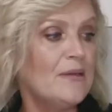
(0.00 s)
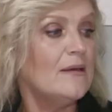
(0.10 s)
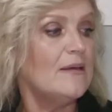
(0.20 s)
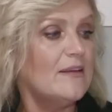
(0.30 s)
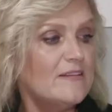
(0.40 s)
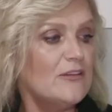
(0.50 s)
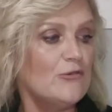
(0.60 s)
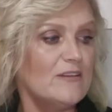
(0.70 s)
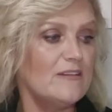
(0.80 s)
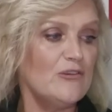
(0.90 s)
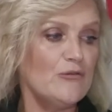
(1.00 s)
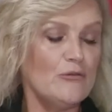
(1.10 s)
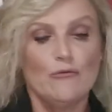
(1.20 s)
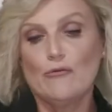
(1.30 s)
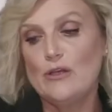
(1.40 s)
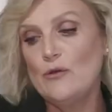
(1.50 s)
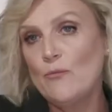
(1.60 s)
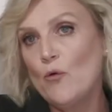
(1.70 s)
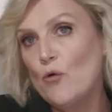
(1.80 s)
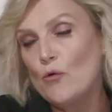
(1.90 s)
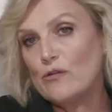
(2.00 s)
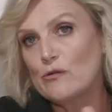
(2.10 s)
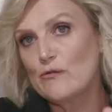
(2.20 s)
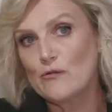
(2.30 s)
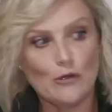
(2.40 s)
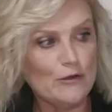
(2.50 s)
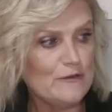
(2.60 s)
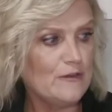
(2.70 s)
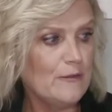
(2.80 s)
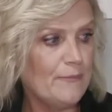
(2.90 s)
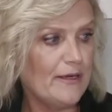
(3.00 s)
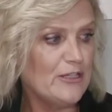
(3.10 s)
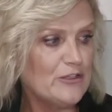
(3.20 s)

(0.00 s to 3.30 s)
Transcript: etc., or are you more sort of close to the beach,